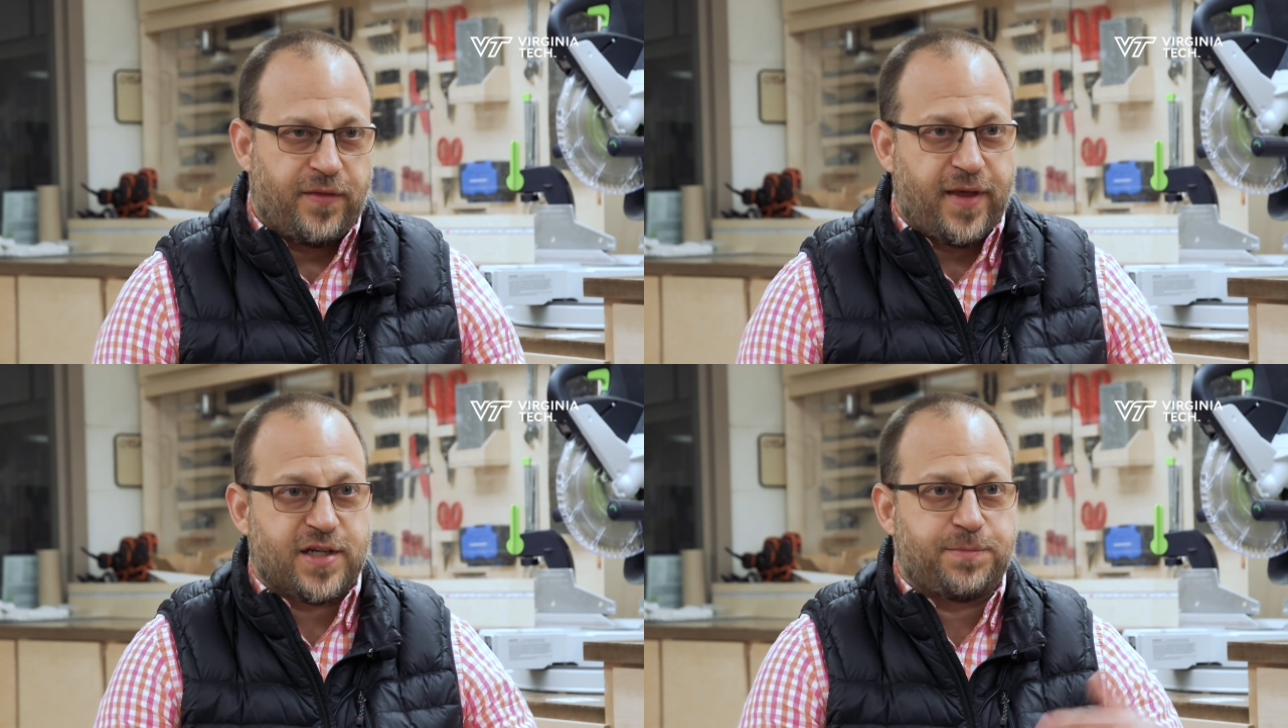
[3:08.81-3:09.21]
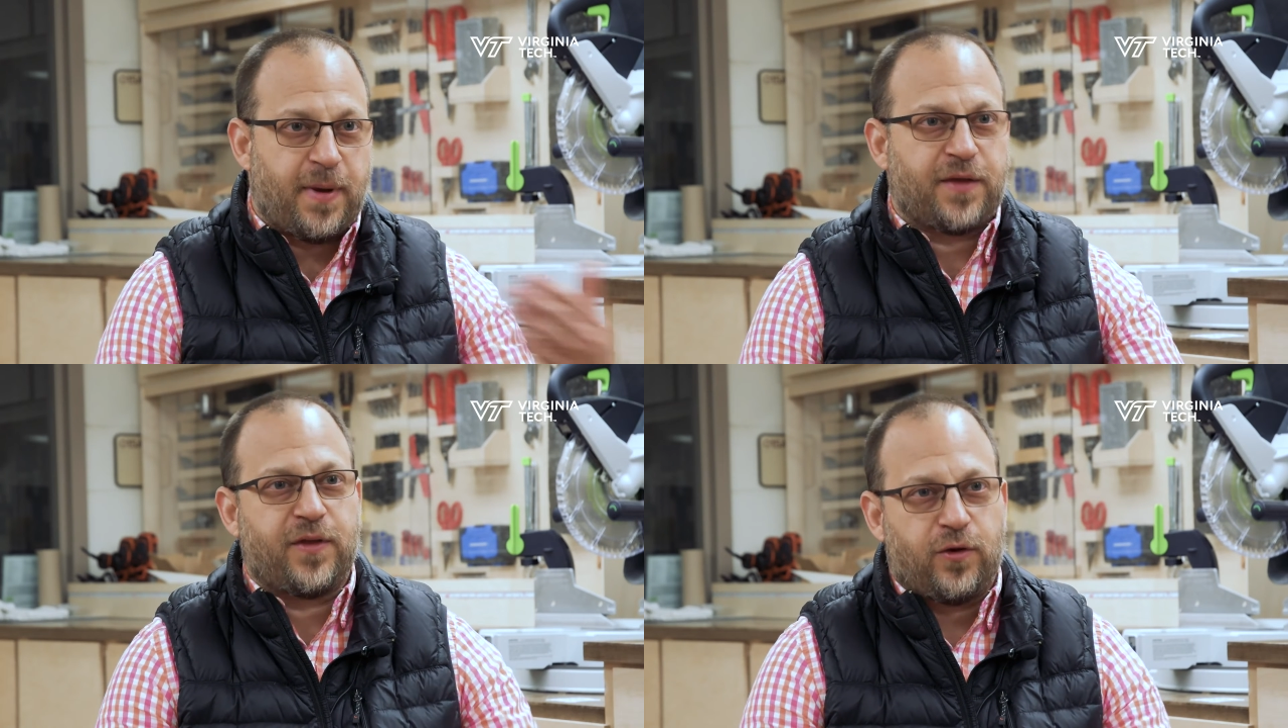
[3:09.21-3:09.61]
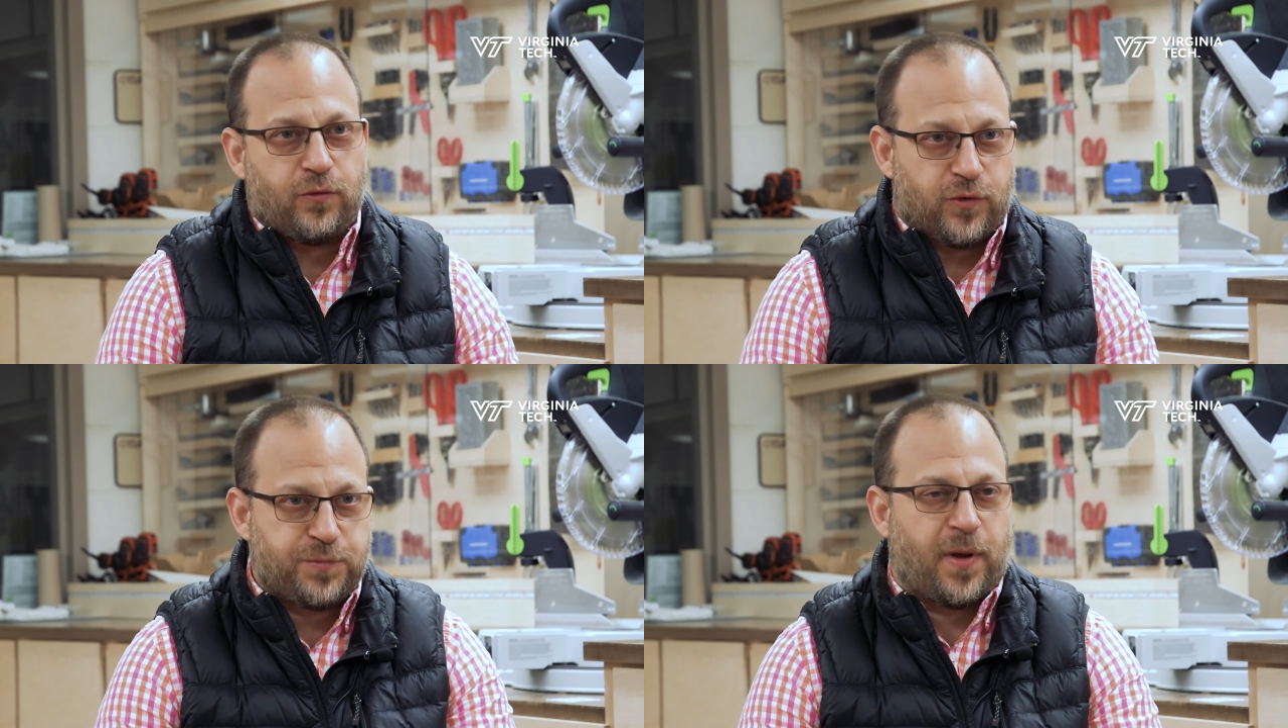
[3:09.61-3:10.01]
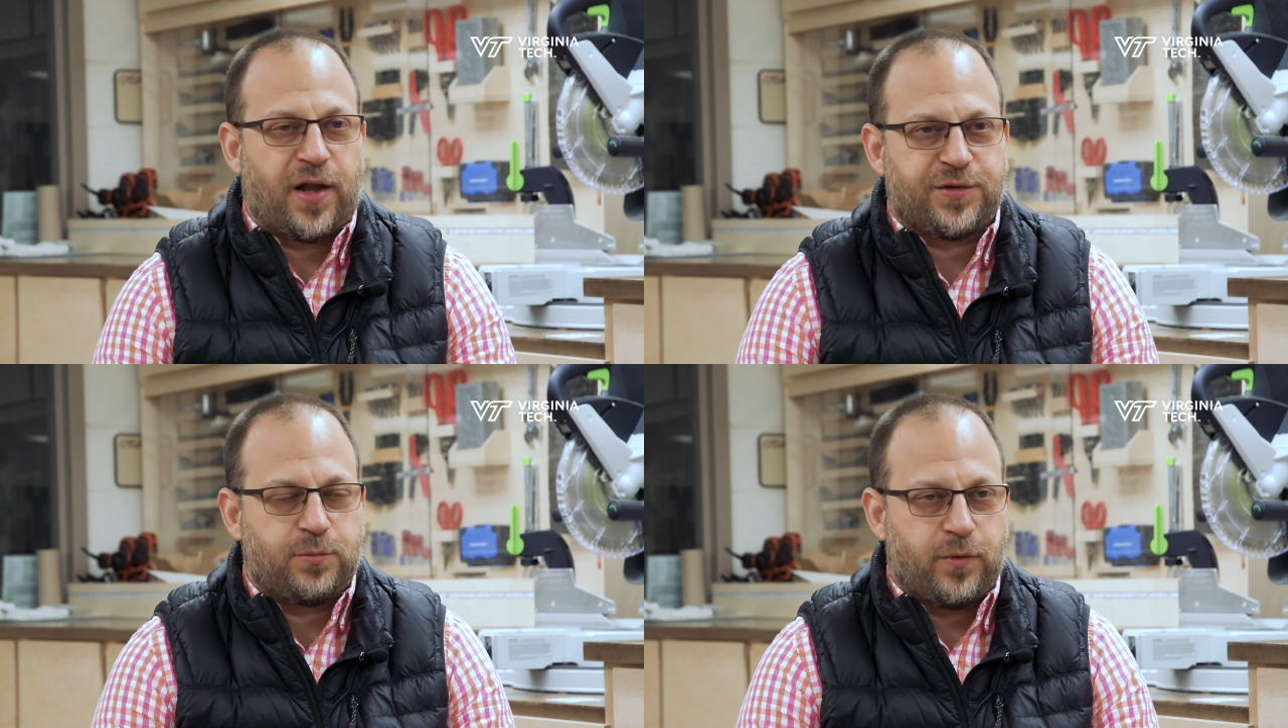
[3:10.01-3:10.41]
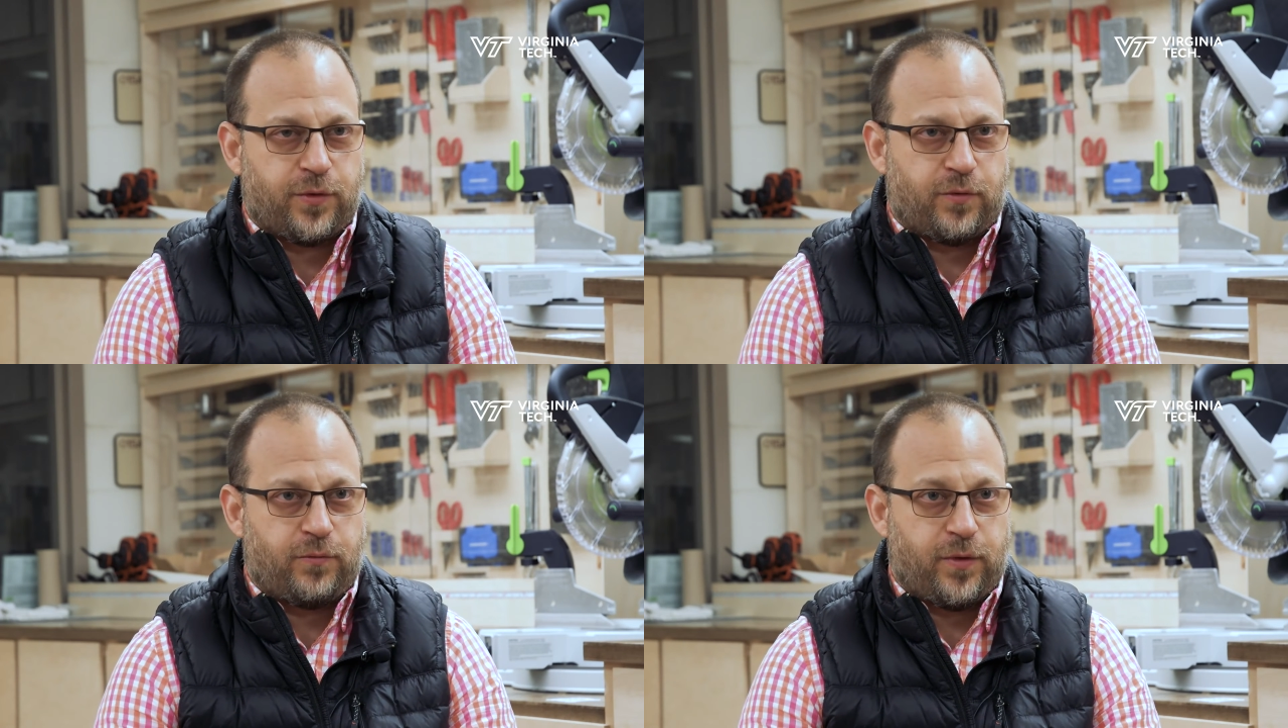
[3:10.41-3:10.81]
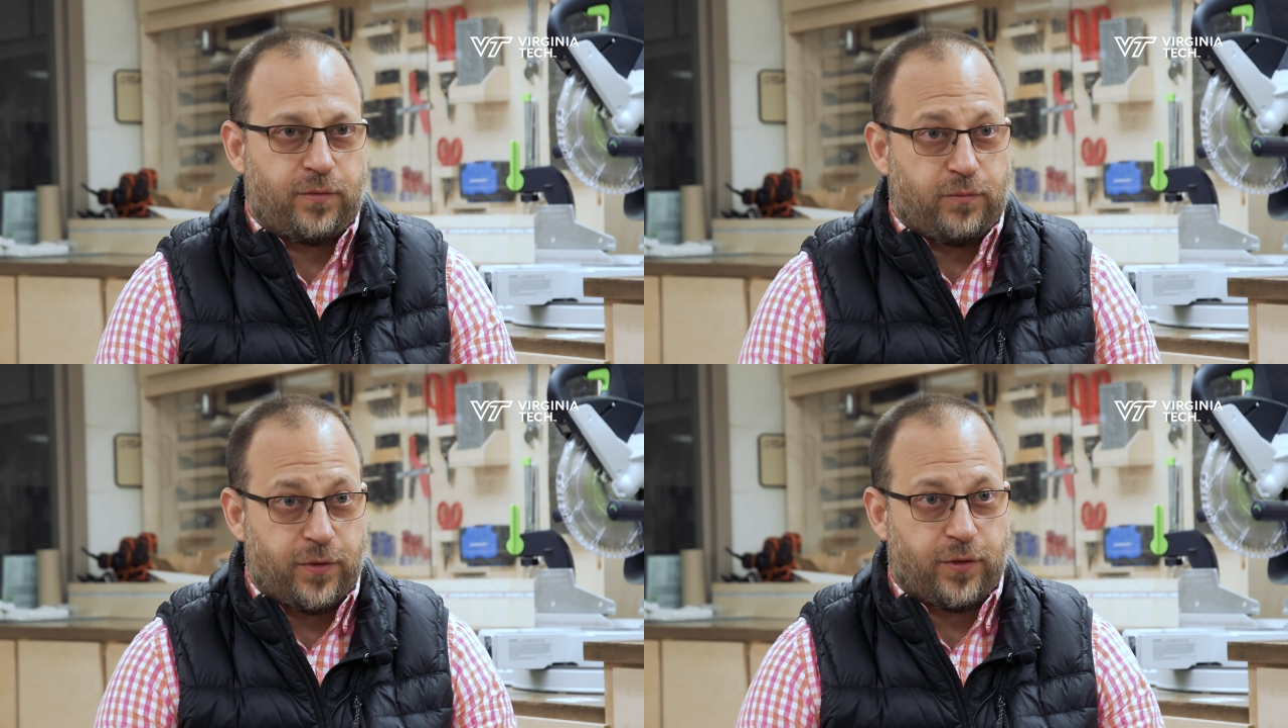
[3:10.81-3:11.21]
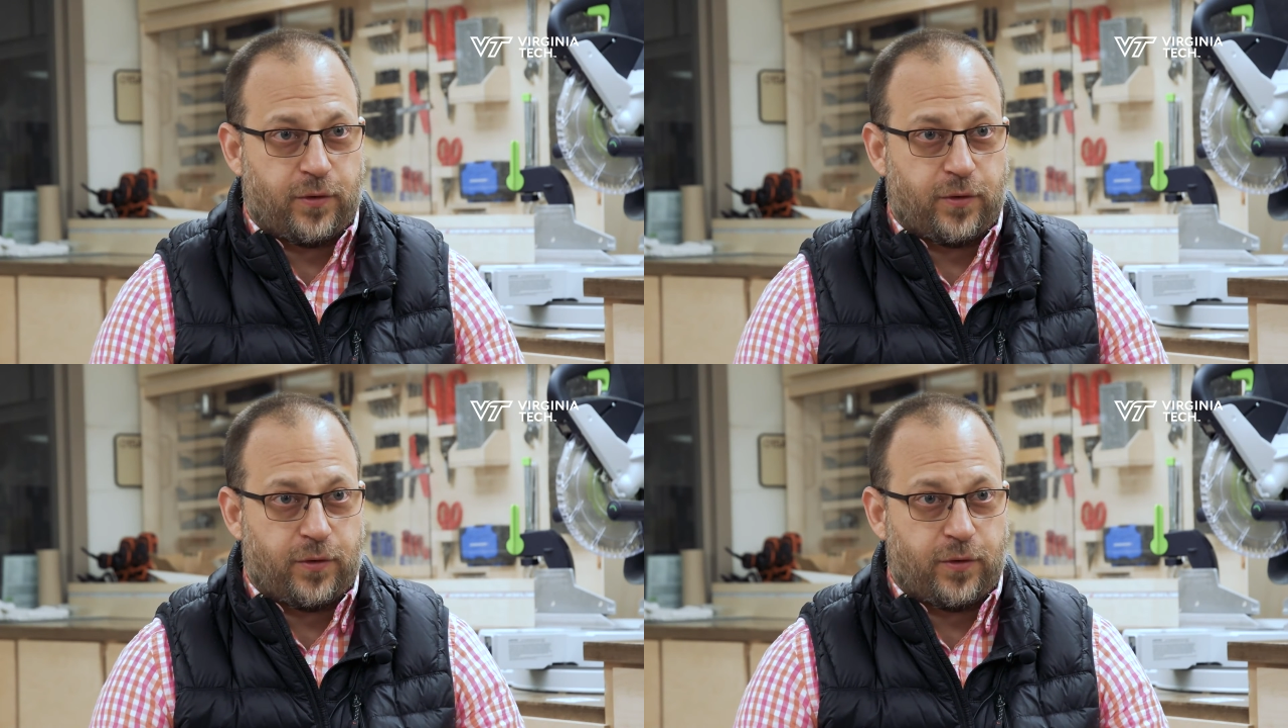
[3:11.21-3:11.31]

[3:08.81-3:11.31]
They expect that you're responsible with